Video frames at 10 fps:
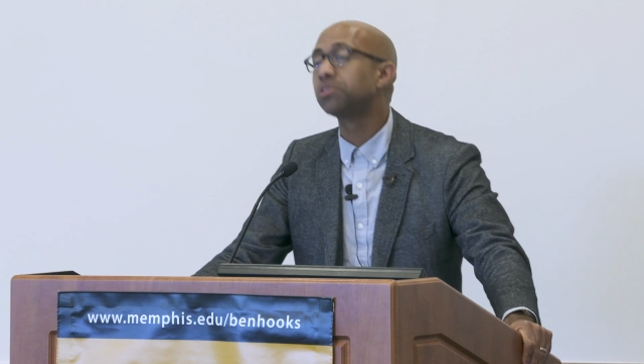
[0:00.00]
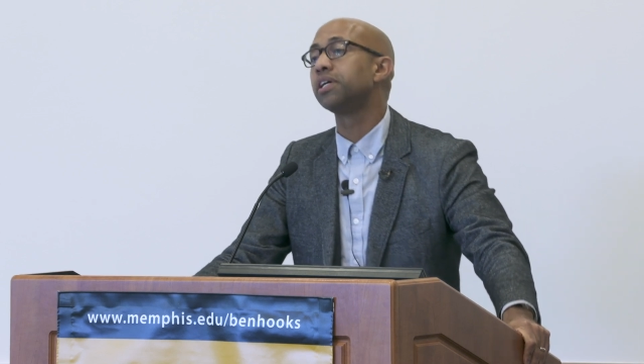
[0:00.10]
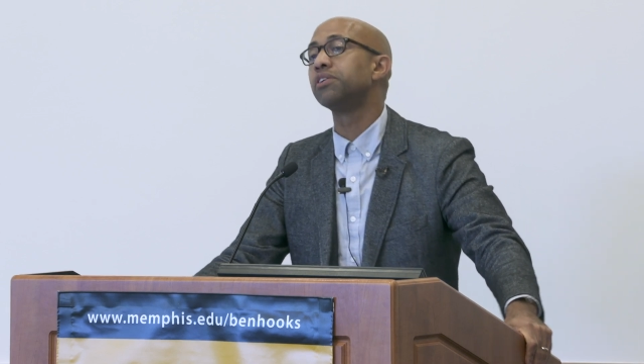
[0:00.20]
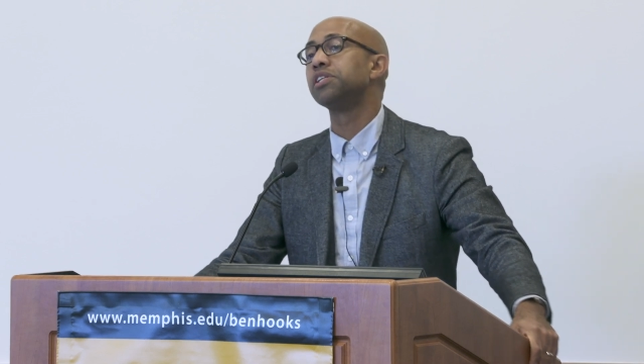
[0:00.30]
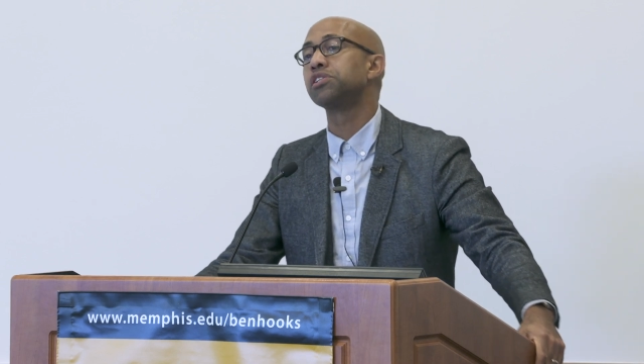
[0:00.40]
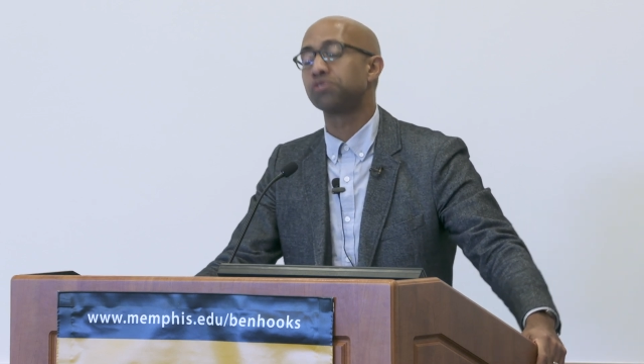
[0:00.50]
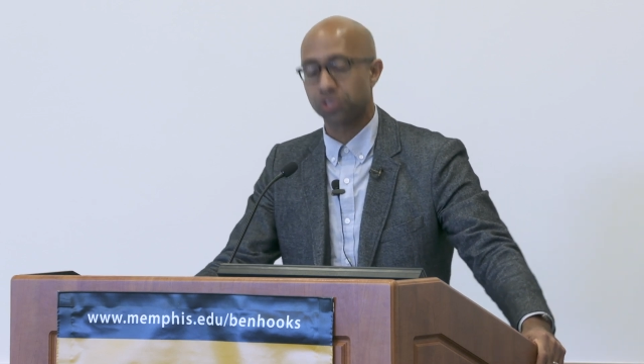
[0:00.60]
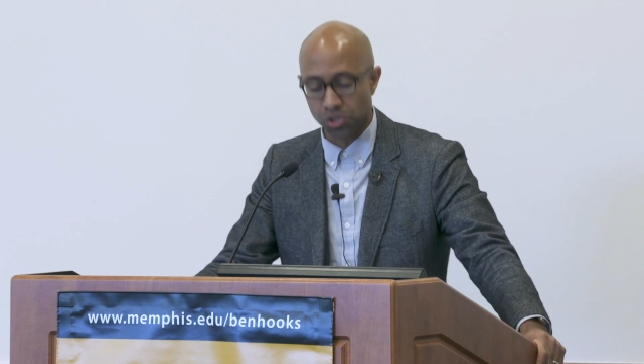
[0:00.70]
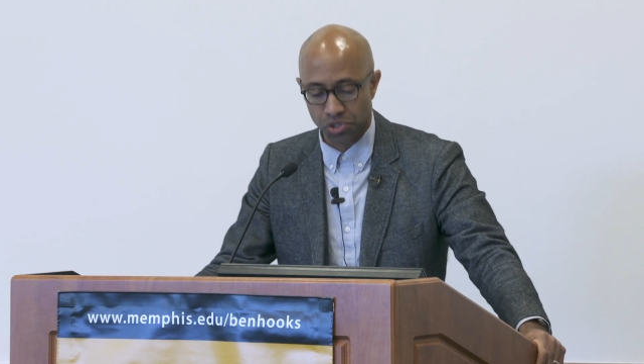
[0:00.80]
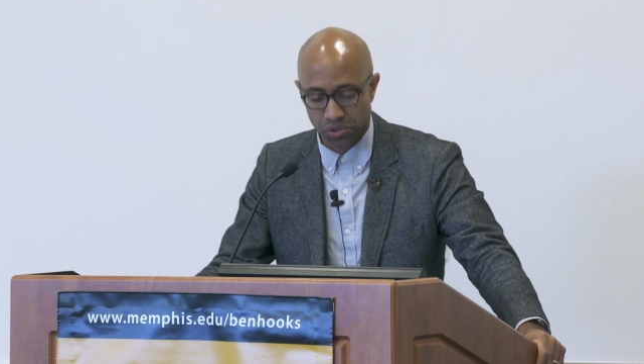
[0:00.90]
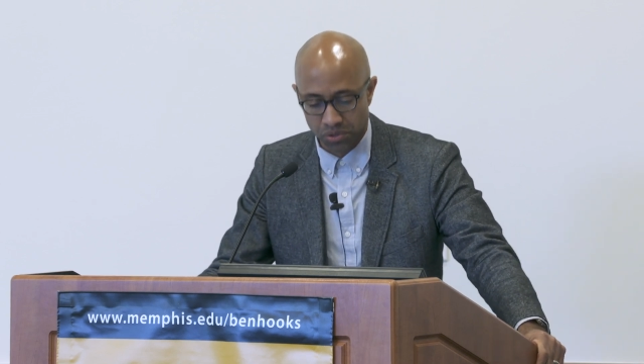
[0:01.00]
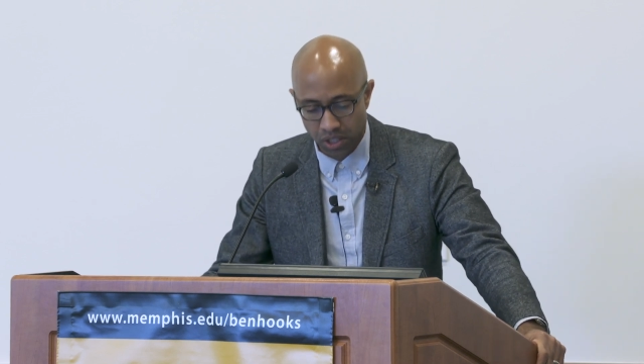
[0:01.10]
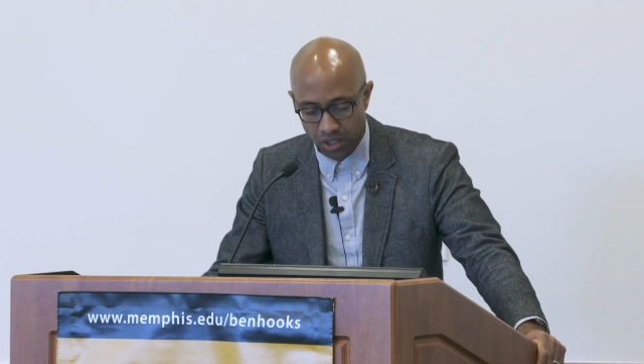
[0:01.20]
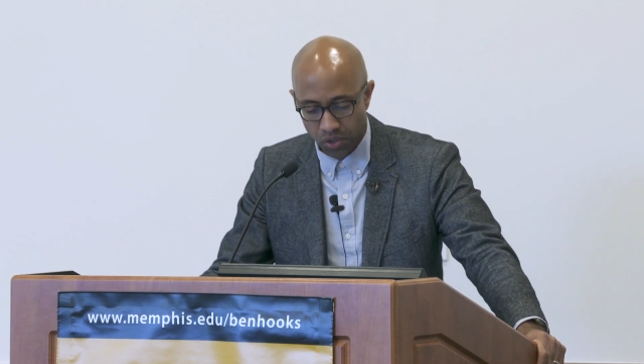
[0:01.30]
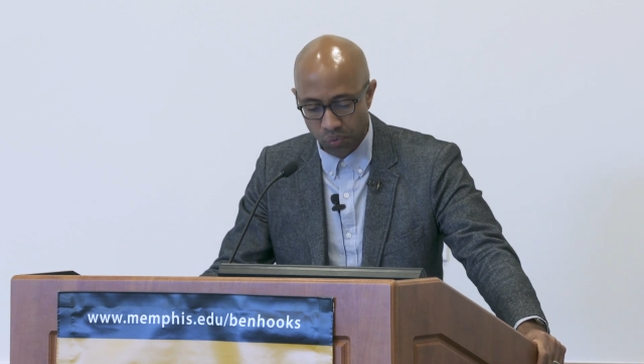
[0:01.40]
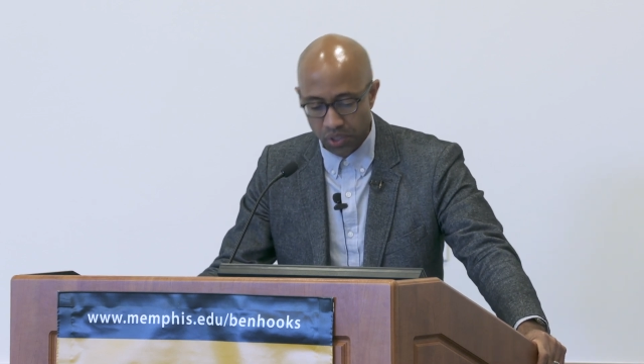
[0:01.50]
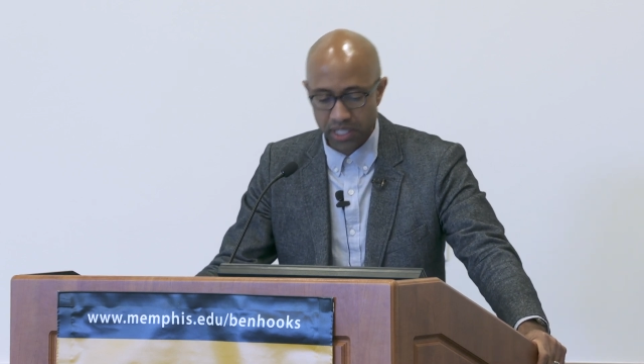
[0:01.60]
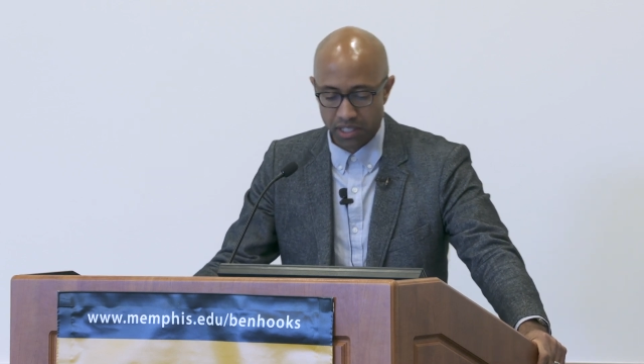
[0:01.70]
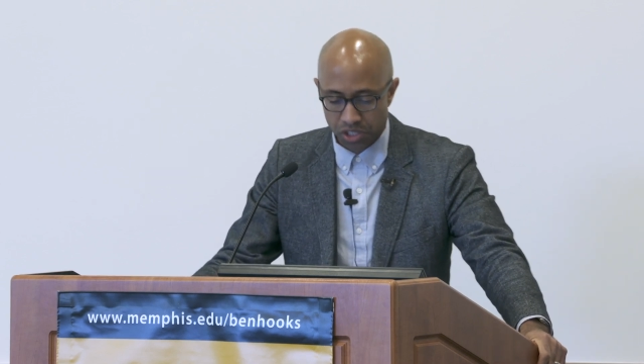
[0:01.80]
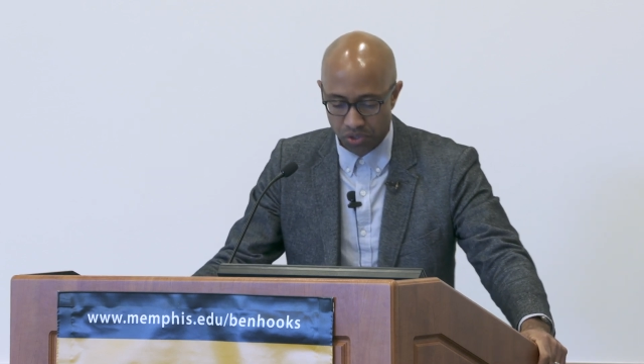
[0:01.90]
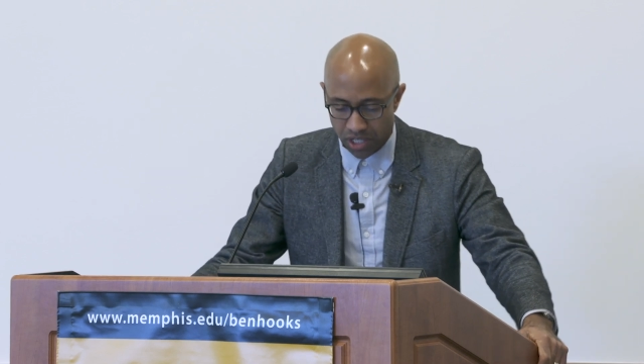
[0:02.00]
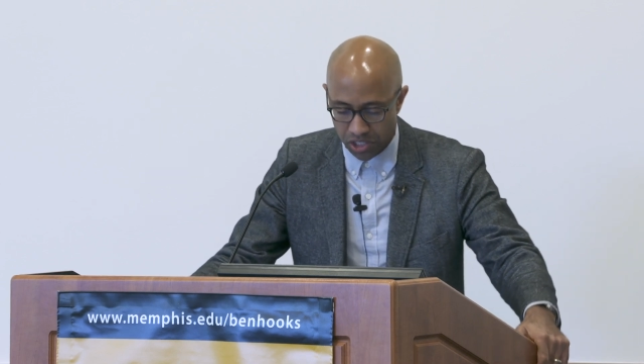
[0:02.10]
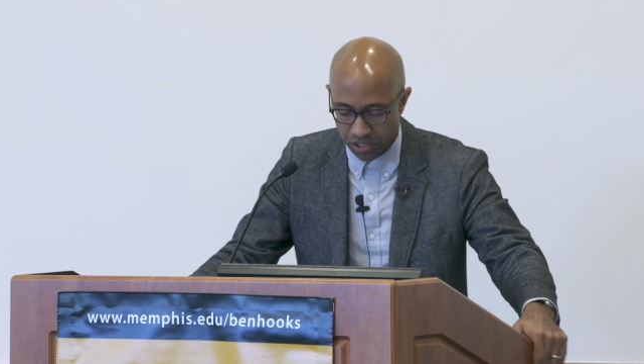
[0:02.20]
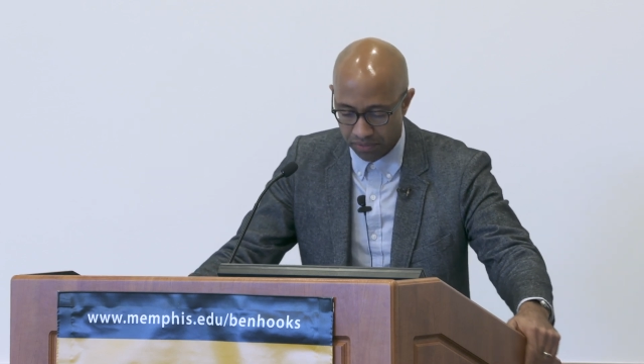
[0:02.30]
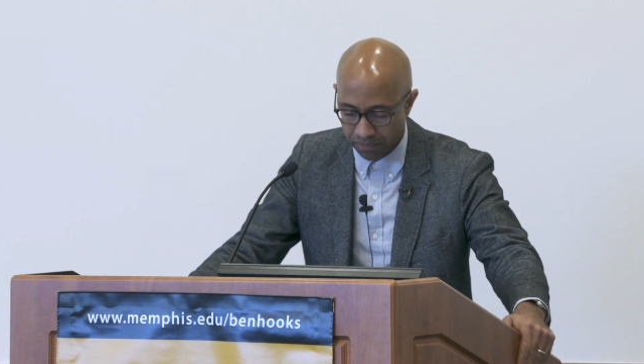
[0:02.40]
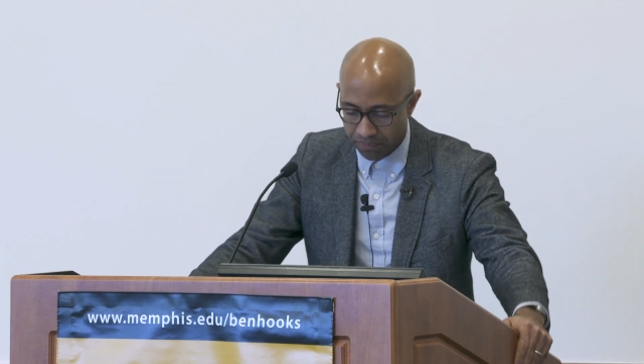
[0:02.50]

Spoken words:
theories of social reconstruction.